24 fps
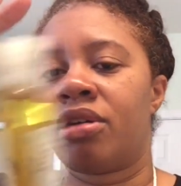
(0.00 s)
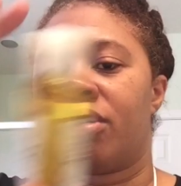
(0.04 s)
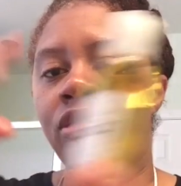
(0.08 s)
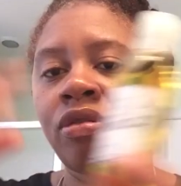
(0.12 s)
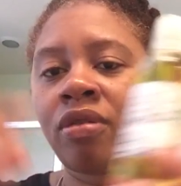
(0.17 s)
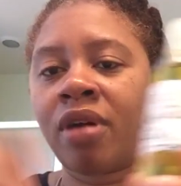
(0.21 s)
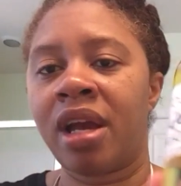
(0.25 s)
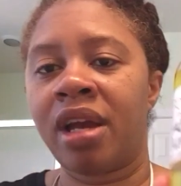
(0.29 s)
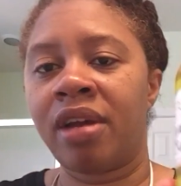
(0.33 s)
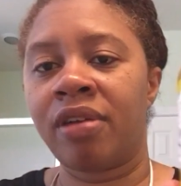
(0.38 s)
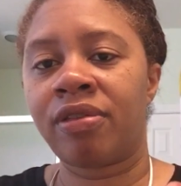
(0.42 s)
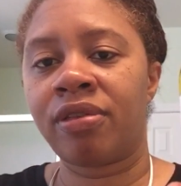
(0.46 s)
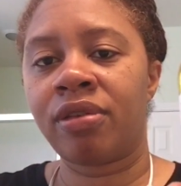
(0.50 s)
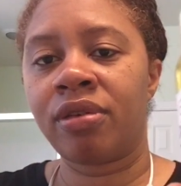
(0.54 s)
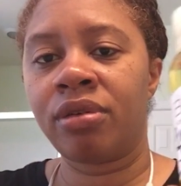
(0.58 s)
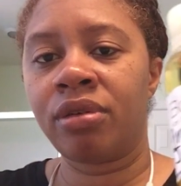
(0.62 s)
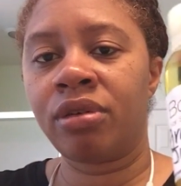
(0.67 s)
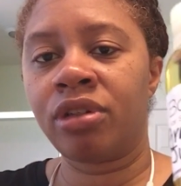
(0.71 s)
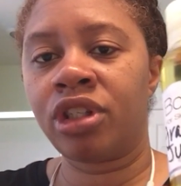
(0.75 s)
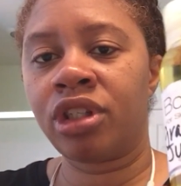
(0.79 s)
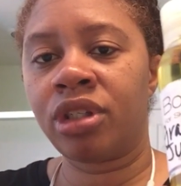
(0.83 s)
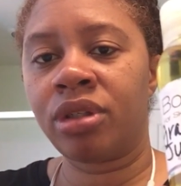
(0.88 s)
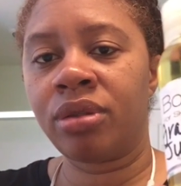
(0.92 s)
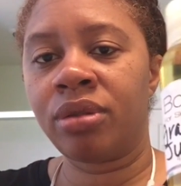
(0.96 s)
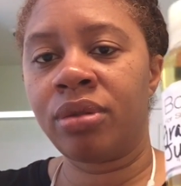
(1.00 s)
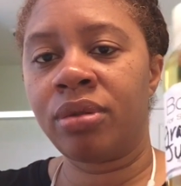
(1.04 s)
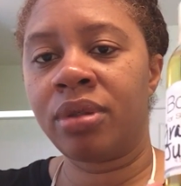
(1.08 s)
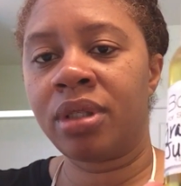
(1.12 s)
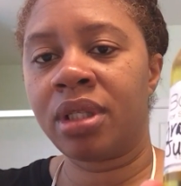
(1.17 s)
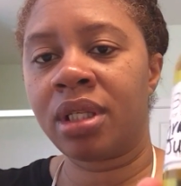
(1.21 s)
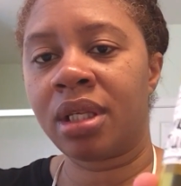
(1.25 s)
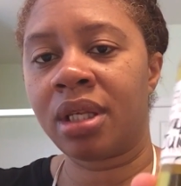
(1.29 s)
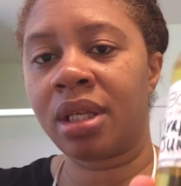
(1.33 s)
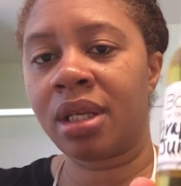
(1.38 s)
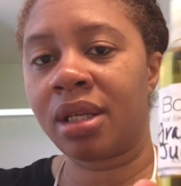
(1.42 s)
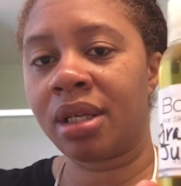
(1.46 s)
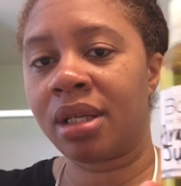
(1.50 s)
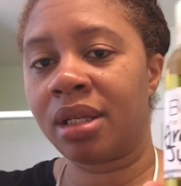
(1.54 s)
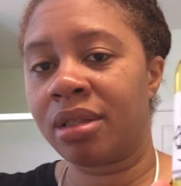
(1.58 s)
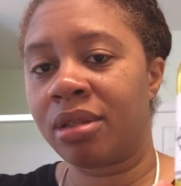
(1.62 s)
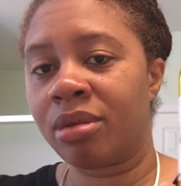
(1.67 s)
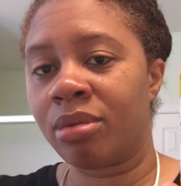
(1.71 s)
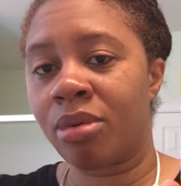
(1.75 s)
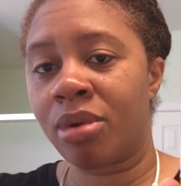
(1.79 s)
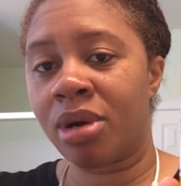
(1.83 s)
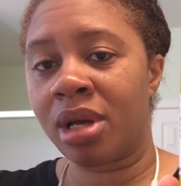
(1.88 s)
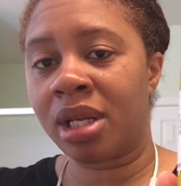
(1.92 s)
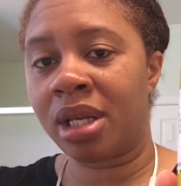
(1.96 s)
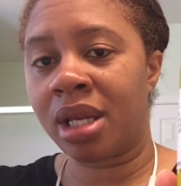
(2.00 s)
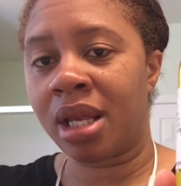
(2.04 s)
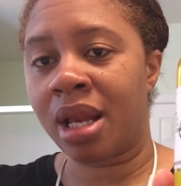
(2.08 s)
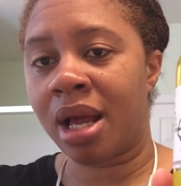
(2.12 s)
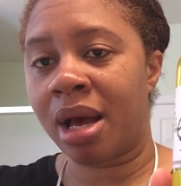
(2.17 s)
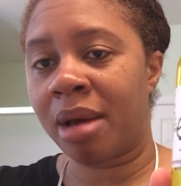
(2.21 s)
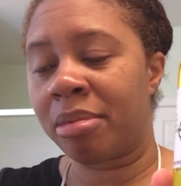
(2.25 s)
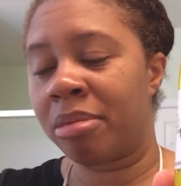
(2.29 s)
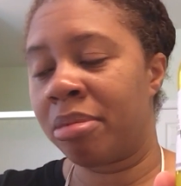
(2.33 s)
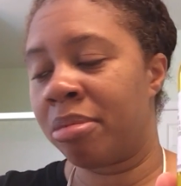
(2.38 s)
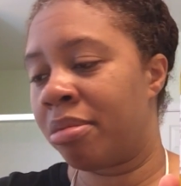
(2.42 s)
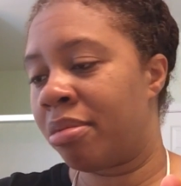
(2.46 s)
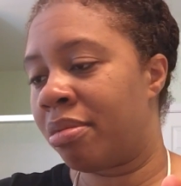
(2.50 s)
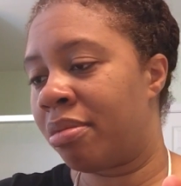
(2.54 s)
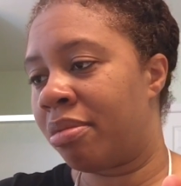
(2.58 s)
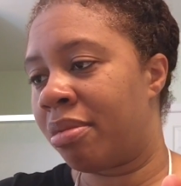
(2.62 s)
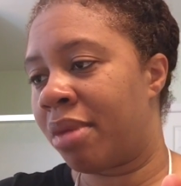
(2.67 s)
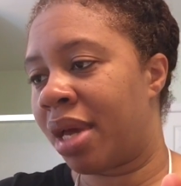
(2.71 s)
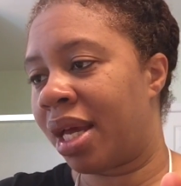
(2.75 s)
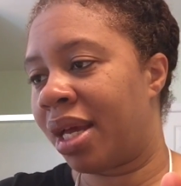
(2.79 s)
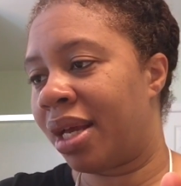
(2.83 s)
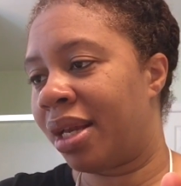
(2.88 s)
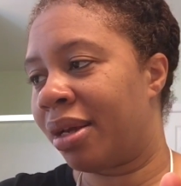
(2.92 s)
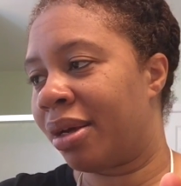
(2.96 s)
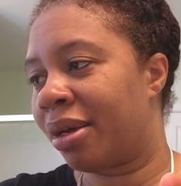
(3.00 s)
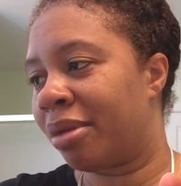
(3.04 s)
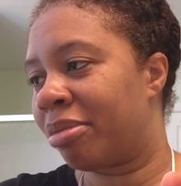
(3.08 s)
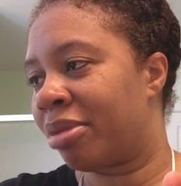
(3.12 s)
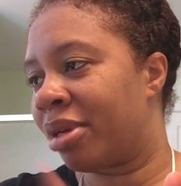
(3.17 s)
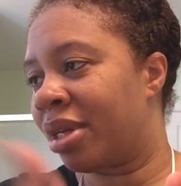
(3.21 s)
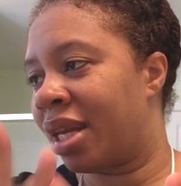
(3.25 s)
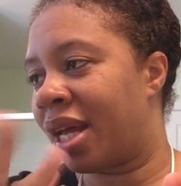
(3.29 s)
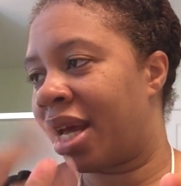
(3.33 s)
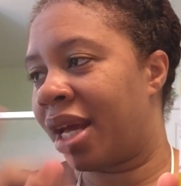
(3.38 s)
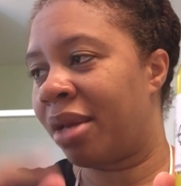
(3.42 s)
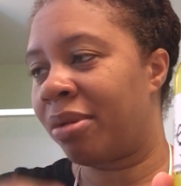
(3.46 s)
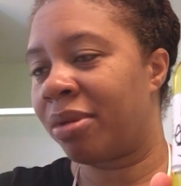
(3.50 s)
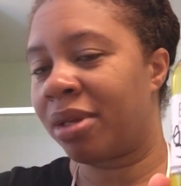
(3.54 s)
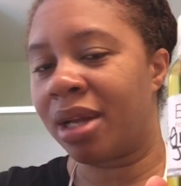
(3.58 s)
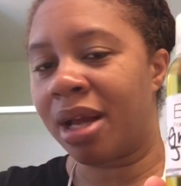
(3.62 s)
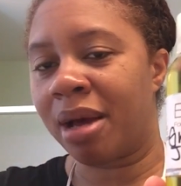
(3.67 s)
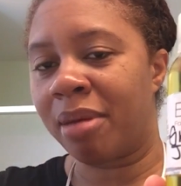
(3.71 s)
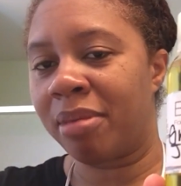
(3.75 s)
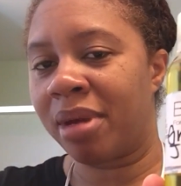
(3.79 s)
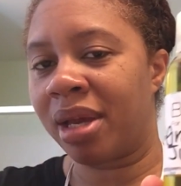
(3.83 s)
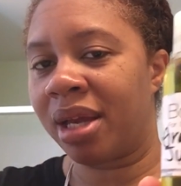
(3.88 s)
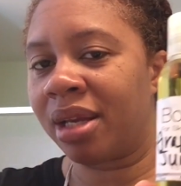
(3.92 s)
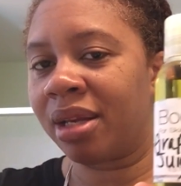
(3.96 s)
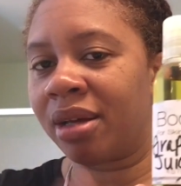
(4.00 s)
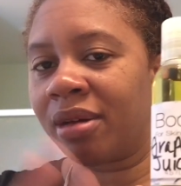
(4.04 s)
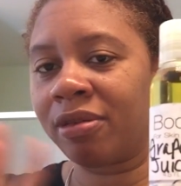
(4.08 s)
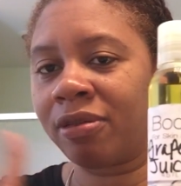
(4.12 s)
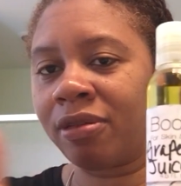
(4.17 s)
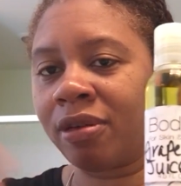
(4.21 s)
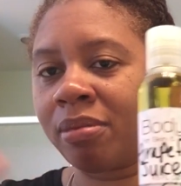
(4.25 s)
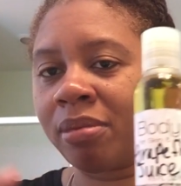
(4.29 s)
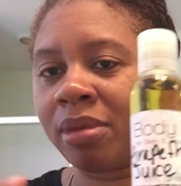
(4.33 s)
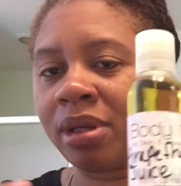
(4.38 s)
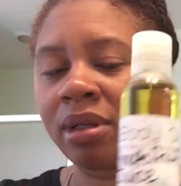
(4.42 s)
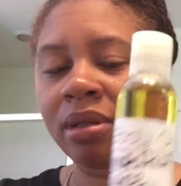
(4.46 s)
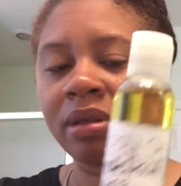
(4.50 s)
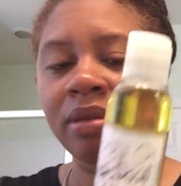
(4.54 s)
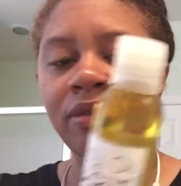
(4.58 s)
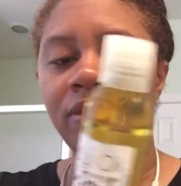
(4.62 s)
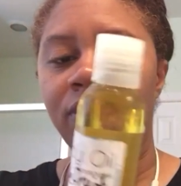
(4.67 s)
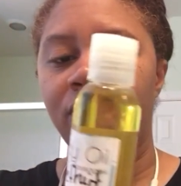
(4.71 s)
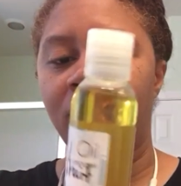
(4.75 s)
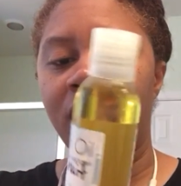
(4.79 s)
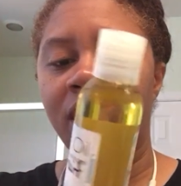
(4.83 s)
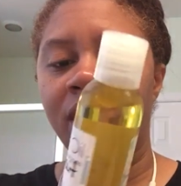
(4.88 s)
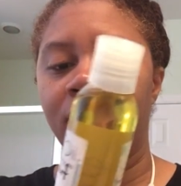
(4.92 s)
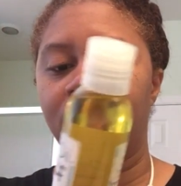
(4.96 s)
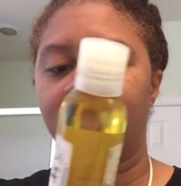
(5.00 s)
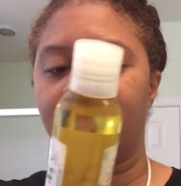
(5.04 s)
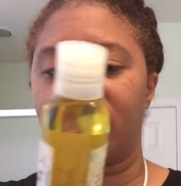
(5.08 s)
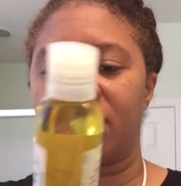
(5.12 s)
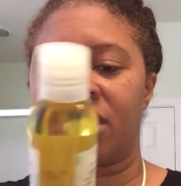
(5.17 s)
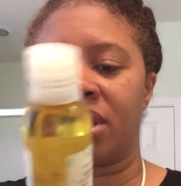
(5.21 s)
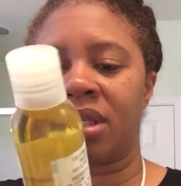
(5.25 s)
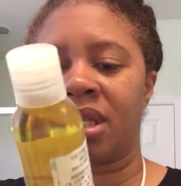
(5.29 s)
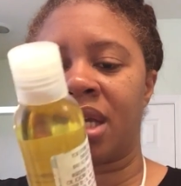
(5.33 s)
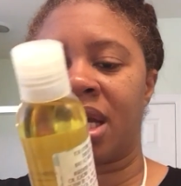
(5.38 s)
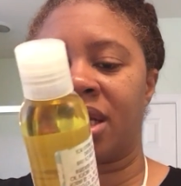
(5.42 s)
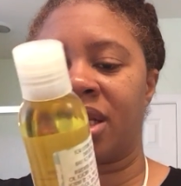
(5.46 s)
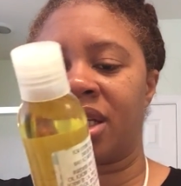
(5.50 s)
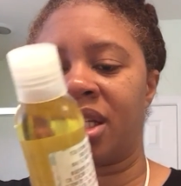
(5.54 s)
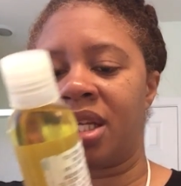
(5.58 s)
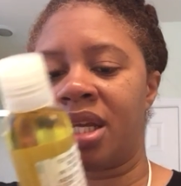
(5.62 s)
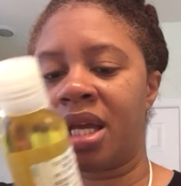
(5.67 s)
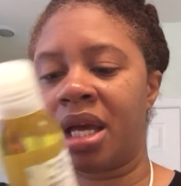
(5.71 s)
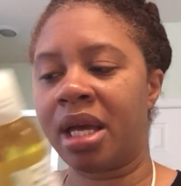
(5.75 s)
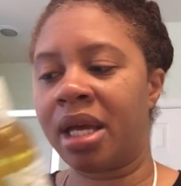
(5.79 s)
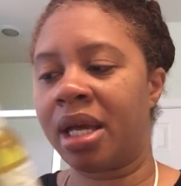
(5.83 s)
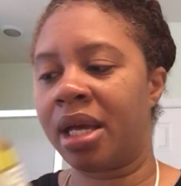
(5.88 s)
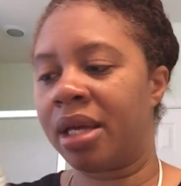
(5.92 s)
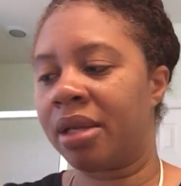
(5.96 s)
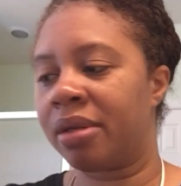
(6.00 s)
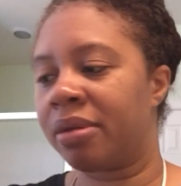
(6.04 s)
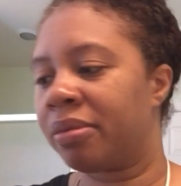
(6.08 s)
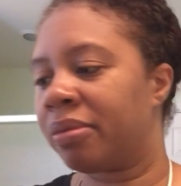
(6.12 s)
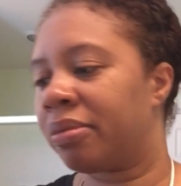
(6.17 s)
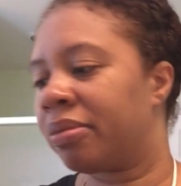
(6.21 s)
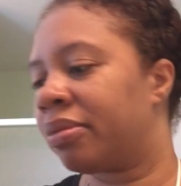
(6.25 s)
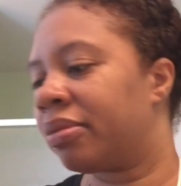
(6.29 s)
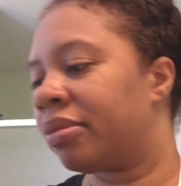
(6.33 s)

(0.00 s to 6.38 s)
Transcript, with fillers: Grapefruit juice is one that I made up, a name that I made up from a fragrance that she had.